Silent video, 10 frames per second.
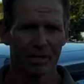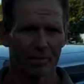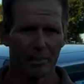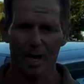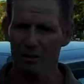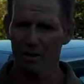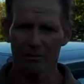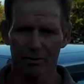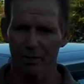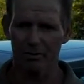
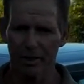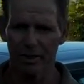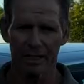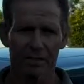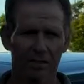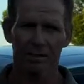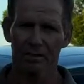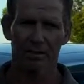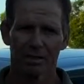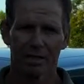Positive experience,
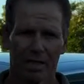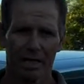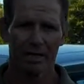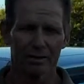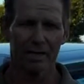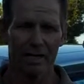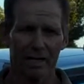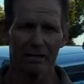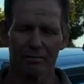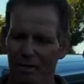and
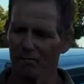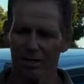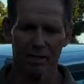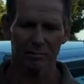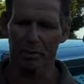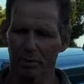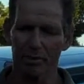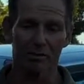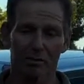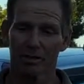I'm very
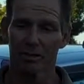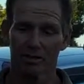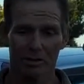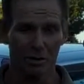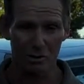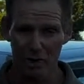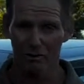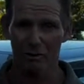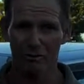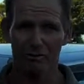pleased with the
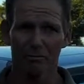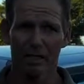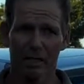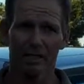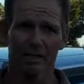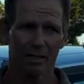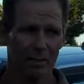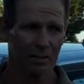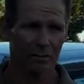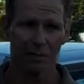service from Frank,
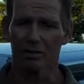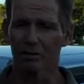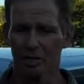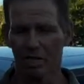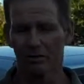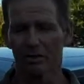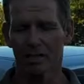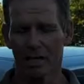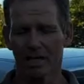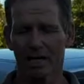with the savings
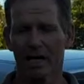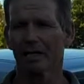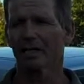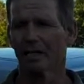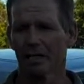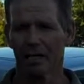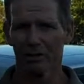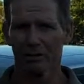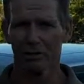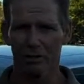that I got,
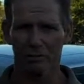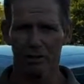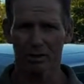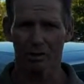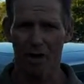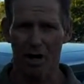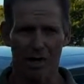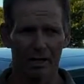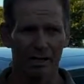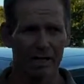and also with the
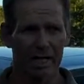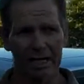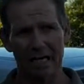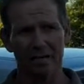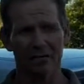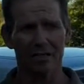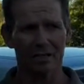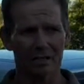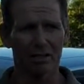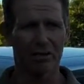car. And I don't think
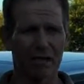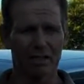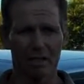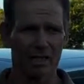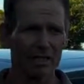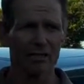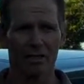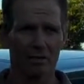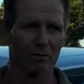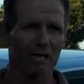the credit thing, he
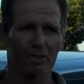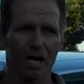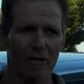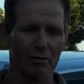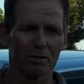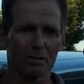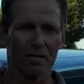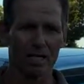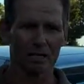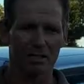did a great job with the
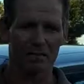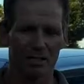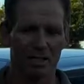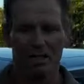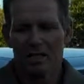credit thing with it.